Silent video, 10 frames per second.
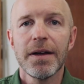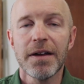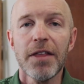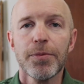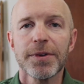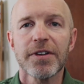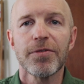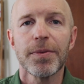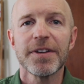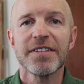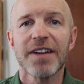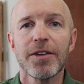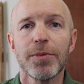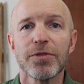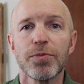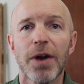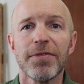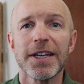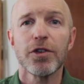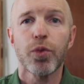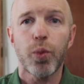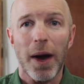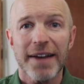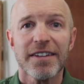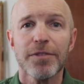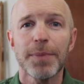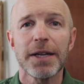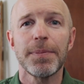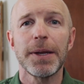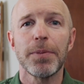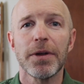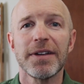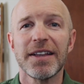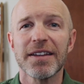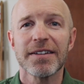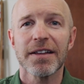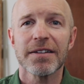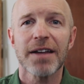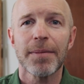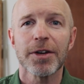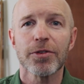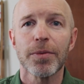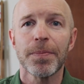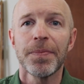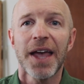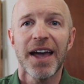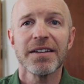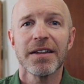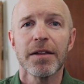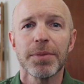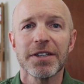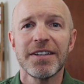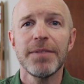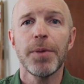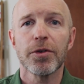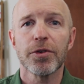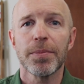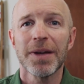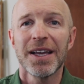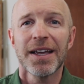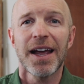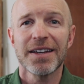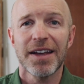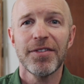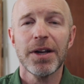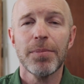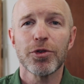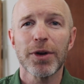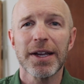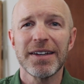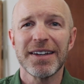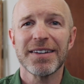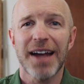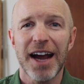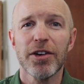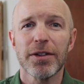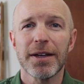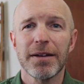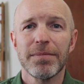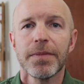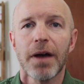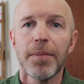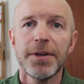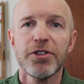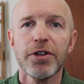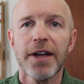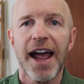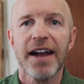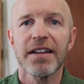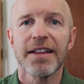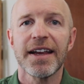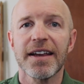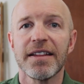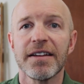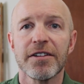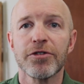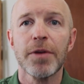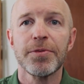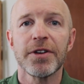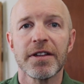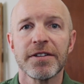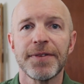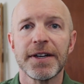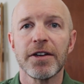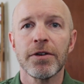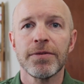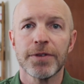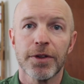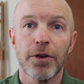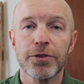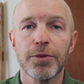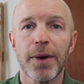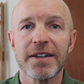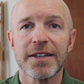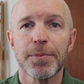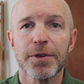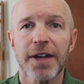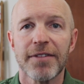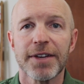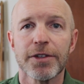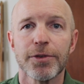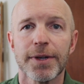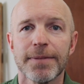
Another result from this study was roughly twice as many people in the psilocybin group as in the placebo group had given up drinking entirely. I'll be sure to add a link in the description of this video for those who want a deeper dive into